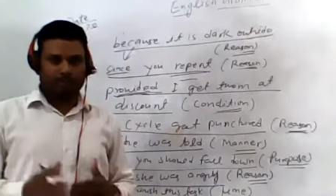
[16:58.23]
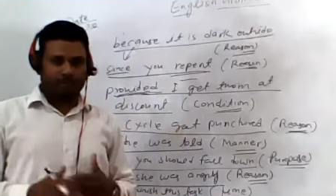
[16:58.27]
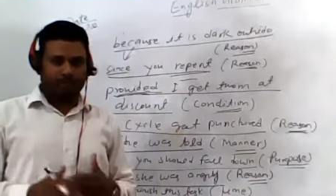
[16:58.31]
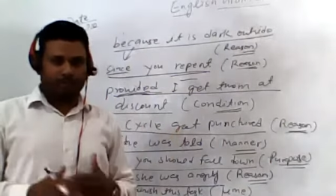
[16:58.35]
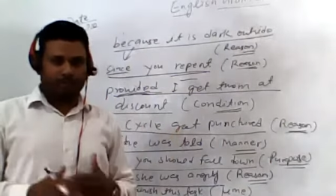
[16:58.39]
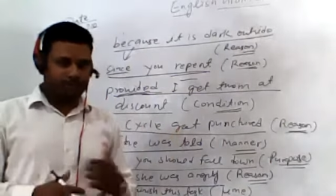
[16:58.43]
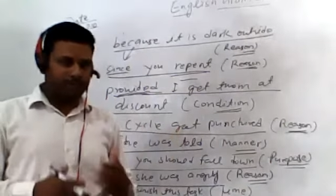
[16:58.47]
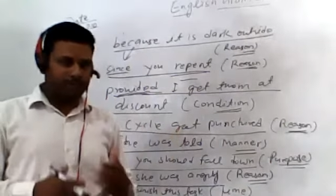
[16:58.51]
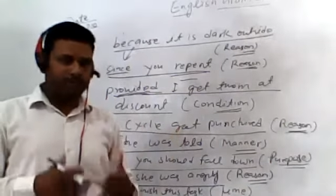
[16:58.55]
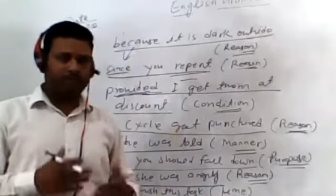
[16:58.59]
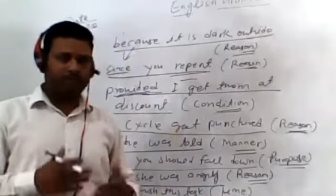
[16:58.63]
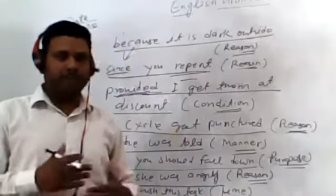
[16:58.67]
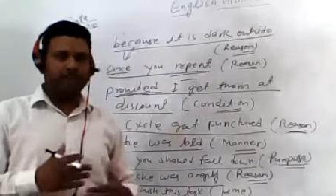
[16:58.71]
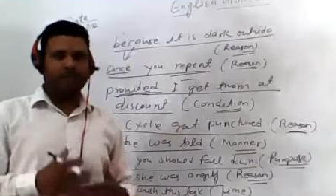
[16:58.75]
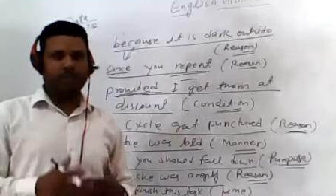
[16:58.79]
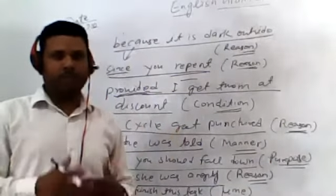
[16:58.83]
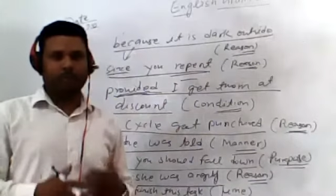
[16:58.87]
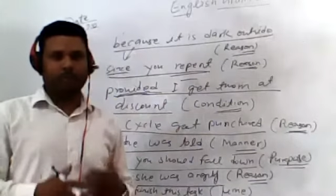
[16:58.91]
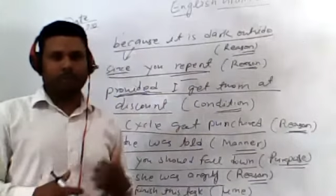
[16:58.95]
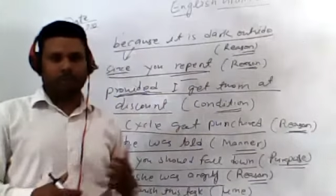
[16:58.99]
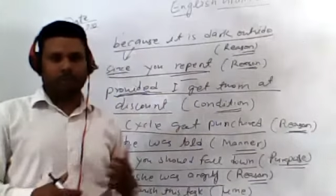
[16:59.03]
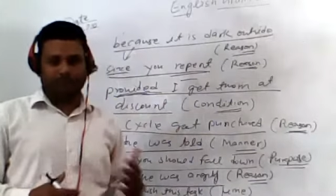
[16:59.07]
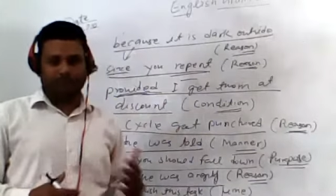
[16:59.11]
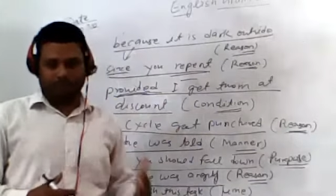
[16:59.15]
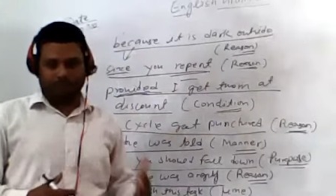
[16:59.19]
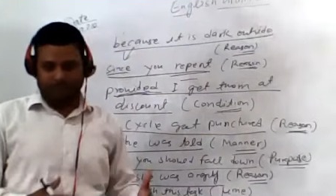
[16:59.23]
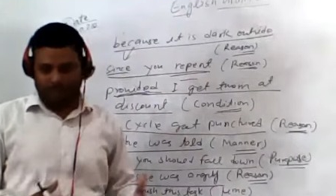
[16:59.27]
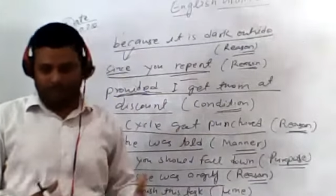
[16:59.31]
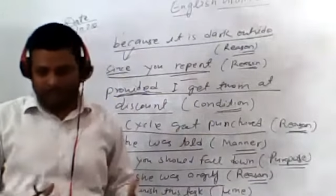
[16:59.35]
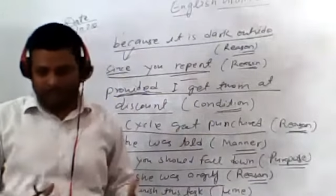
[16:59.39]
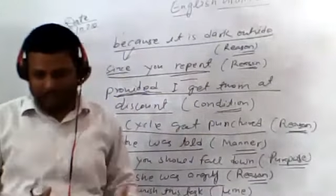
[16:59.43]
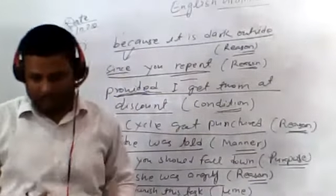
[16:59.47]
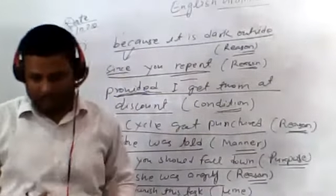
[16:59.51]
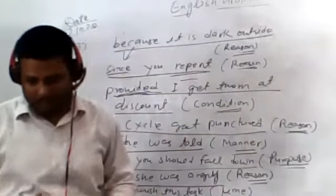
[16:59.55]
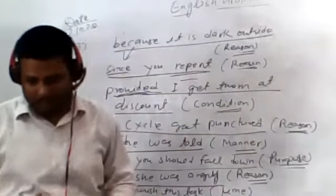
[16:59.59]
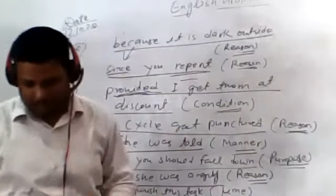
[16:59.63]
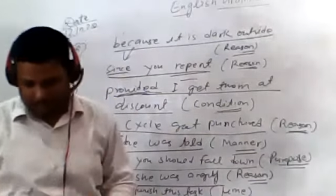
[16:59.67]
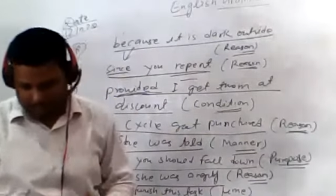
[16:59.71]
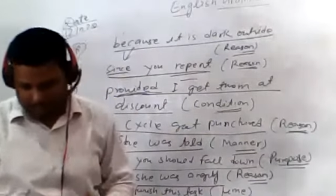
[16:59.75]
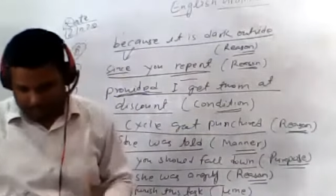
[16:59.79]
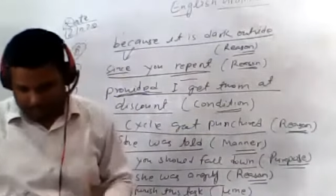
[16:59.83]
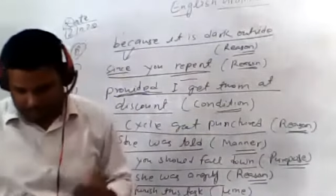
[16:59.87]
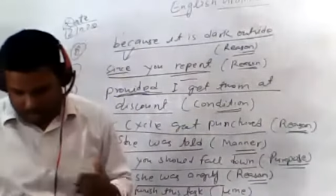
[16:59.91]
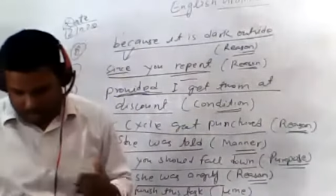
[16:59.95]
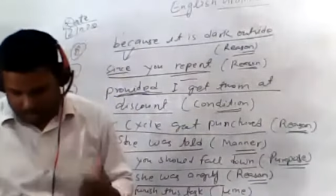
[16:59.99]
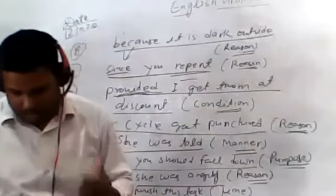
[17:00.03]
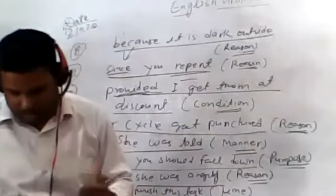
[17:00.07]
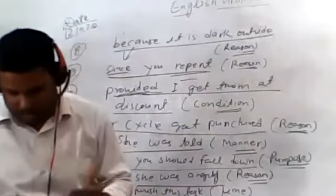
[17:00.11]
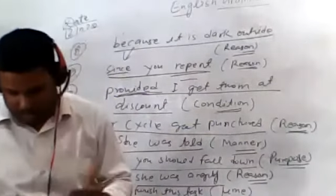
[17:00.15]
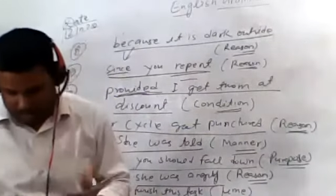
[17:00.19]
then we need to combine
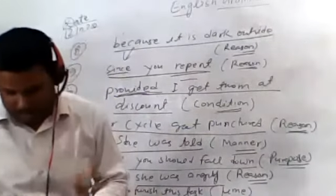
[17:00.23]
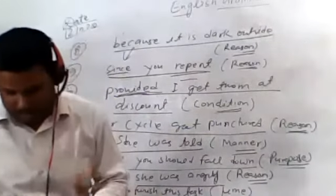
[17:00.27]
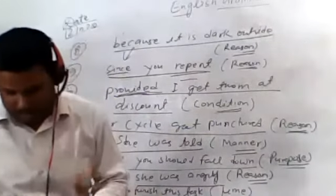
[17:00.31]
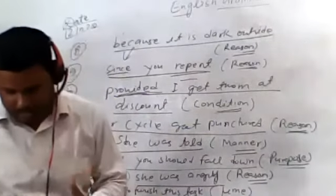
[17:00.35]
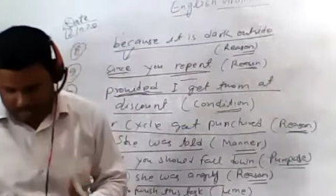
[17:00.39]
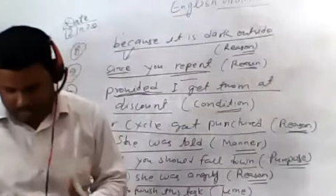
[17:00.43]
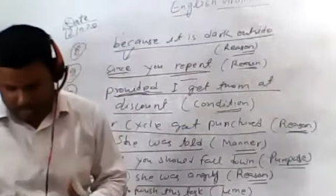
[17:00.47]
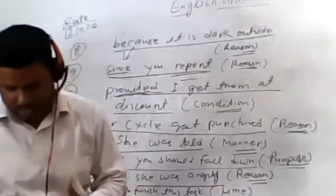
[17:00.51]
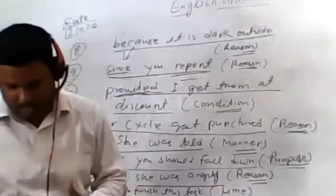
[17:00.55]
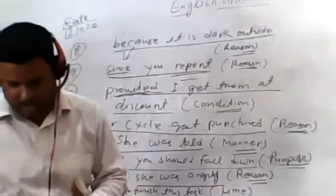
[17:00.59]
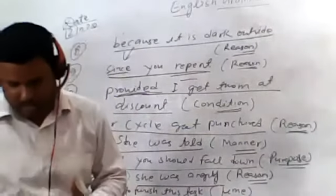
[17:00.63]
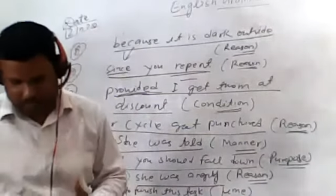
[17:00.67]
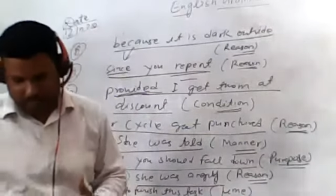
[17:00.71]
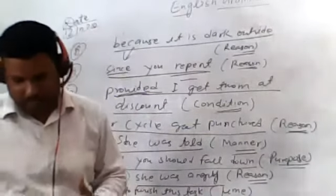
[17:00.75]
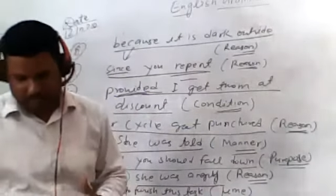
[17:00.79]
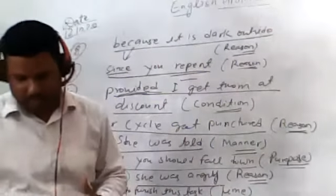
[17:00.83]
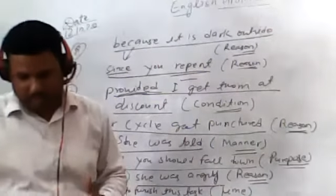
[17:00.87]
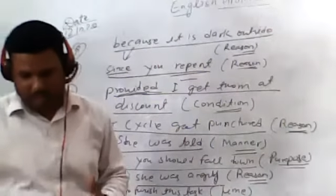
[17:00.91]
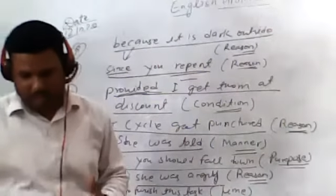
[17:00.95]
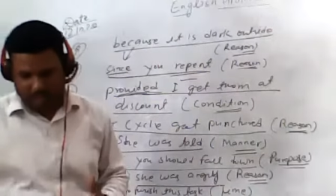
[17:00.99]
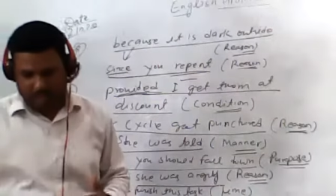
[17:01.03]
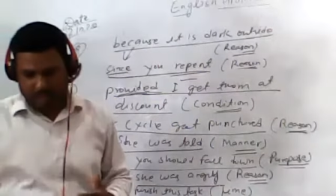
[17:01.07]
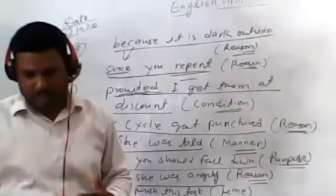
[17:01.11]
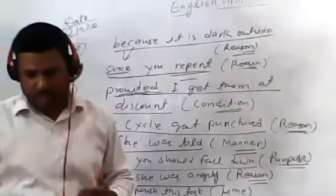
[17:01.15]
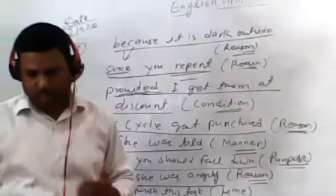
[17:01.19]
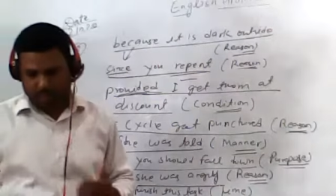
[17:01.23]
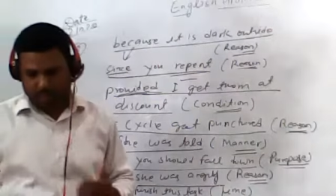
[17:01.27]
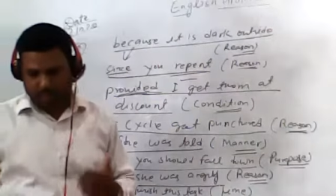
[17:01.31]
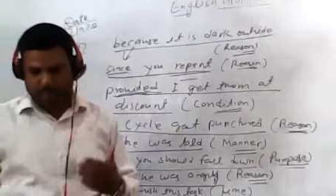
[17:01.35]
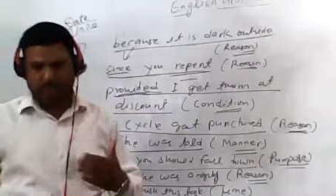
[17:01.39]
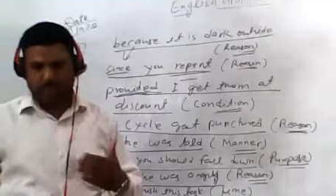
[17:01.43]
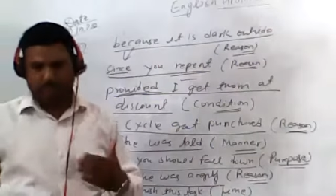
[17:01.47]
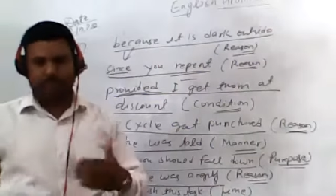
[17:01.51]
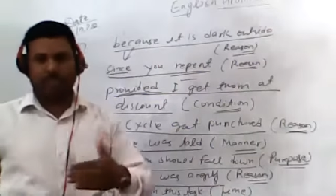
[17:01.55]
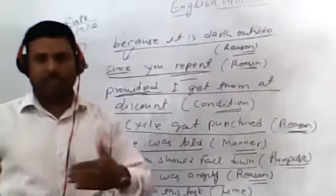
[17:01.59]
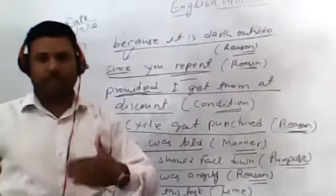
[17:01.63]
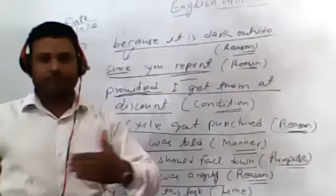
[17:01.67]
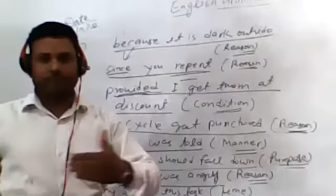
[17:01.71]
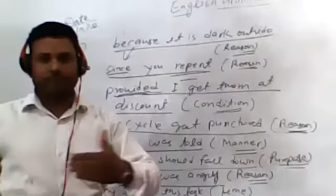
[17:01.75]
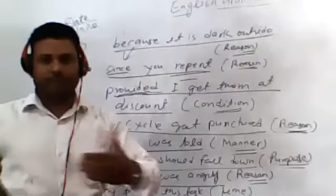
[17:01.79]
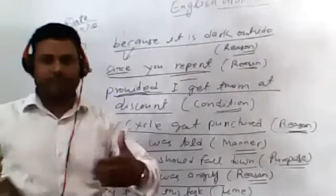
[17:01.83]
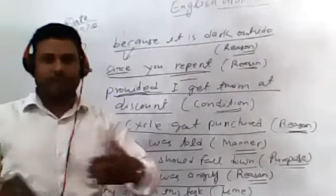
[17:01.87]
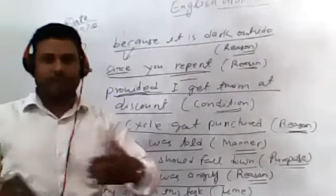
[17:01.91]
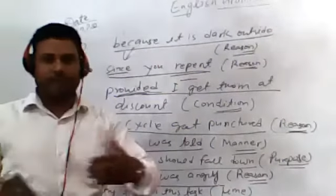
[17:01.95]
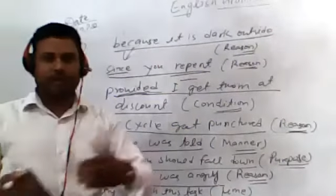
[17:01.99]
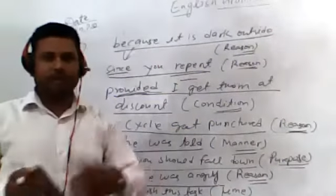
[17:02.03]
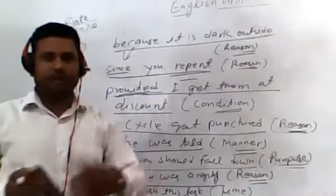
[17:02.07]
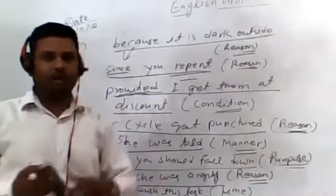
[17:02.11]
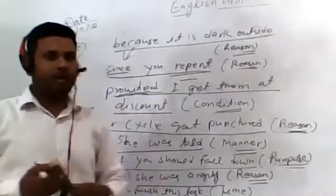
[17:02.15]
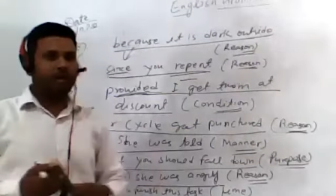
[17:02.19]
the sentences using the
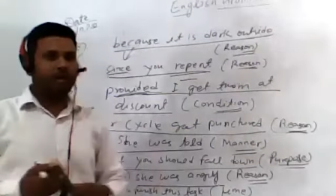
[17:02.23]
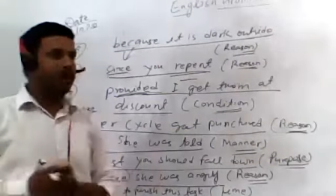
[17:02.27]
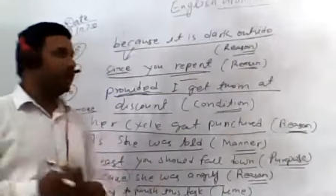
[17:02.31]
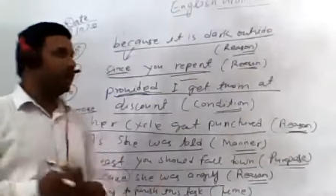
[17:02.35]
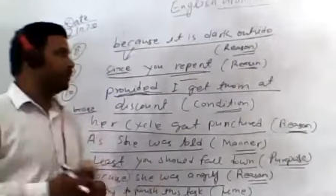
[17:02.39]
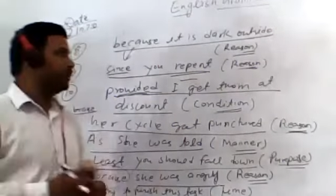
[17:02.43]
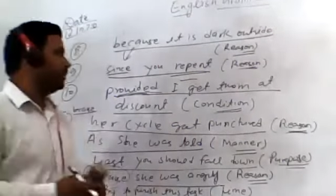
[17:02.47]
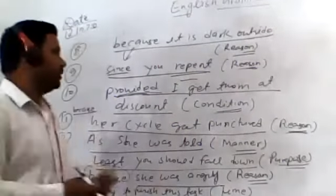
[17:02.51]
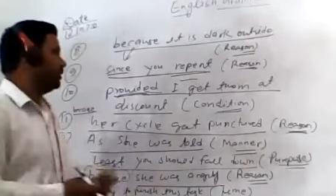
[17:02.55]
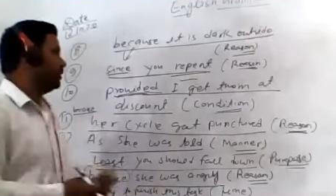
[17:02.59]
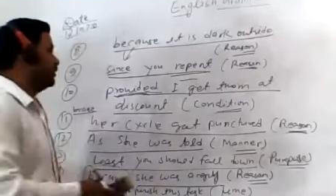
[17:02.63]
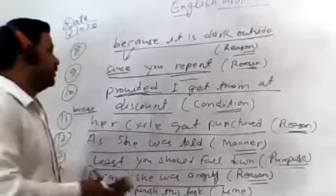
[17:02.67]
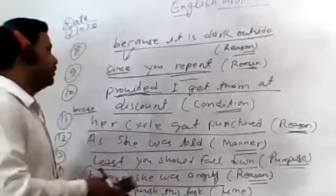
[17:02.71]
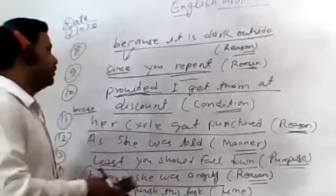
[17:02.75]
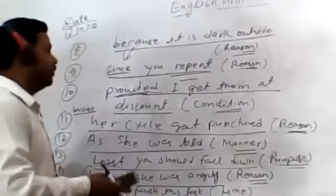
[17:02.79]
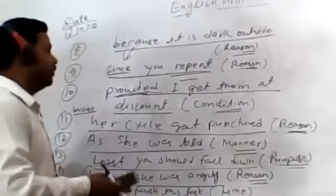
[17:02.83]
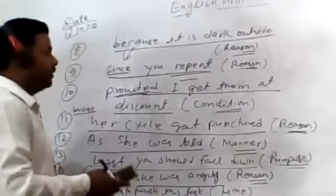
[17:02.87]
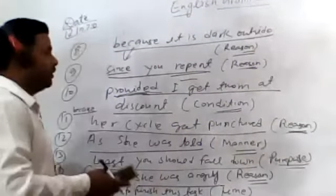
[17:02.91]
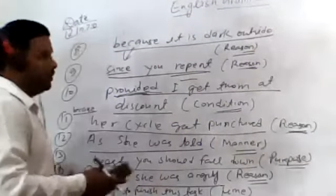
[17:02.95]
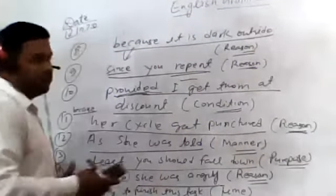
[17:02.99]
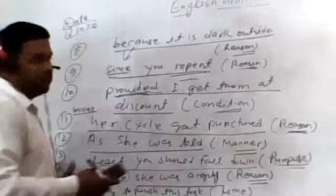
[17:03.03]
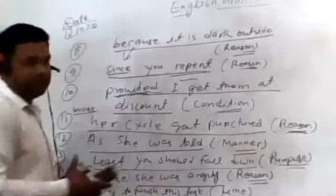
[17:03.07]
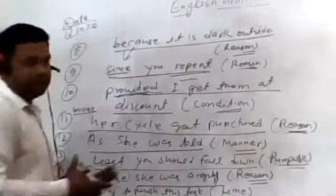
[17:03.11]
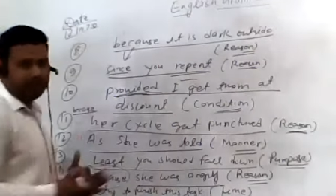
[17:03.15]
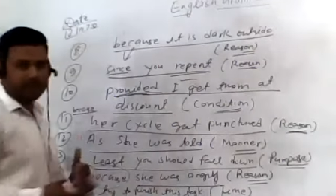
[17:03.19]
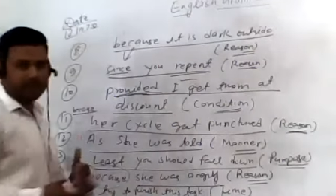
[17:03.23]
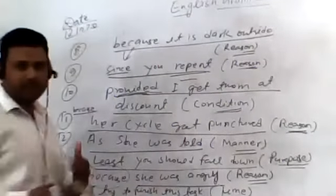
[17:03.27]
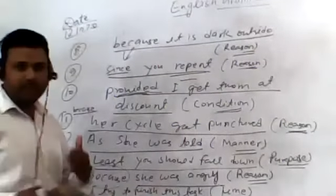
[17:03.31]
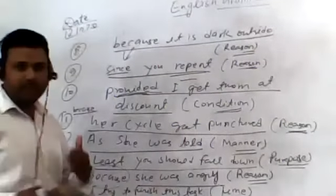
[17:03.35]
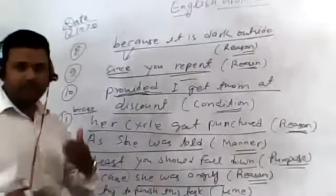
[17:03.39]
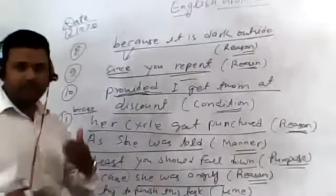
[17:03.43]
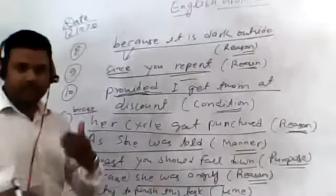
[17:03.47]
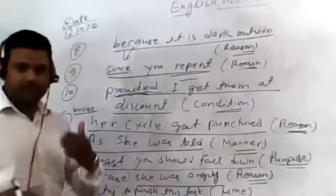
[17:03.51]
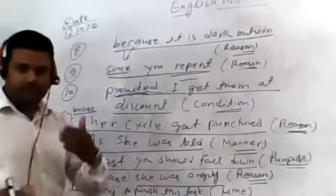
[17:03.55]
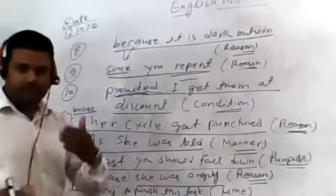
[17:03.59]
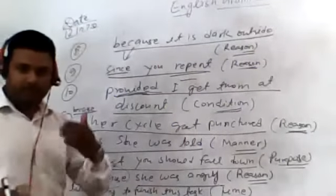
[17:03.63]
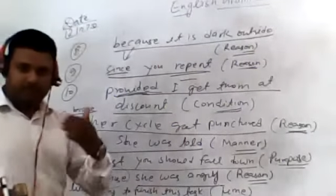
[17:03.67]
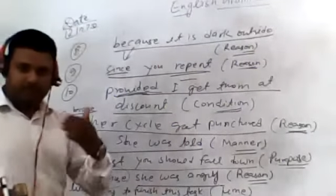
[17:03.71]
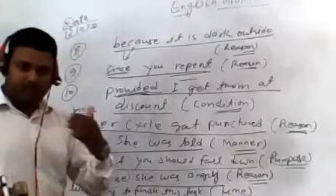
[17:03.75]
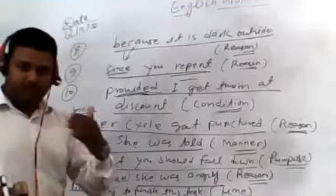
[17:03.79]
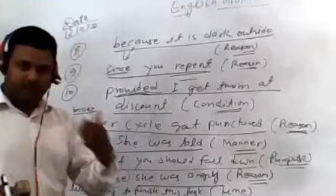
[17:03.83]
different clauses. So this one is a little bit